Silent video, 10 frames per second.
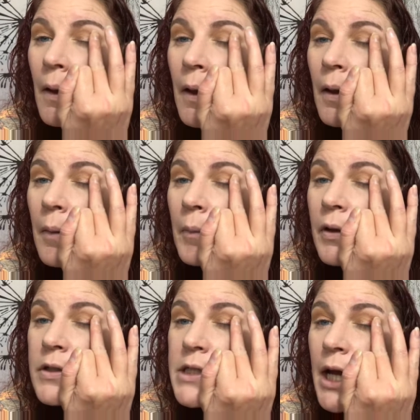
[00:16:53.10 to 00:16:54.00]
And I'm
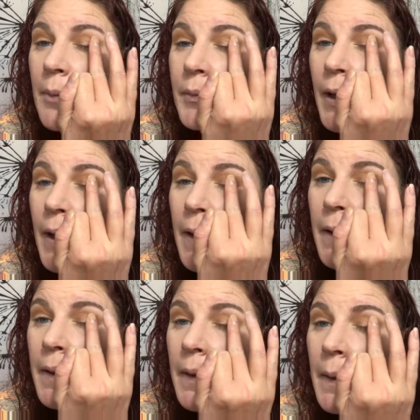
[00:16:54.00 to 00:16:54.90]
going to tap that
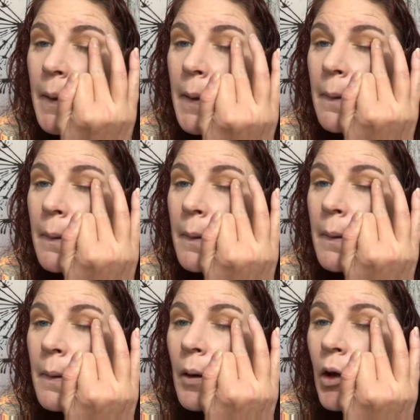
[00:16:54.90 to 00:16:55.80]

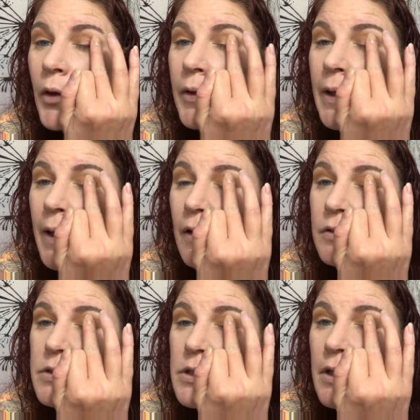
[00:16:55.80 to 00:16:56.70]
on the
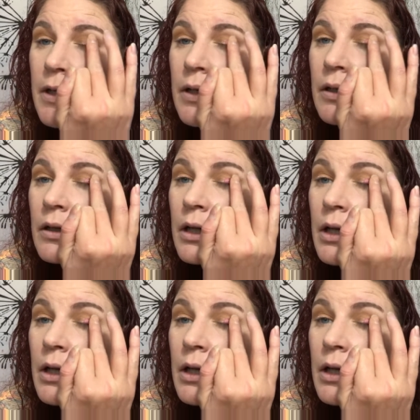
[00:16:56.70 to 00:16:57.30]
outside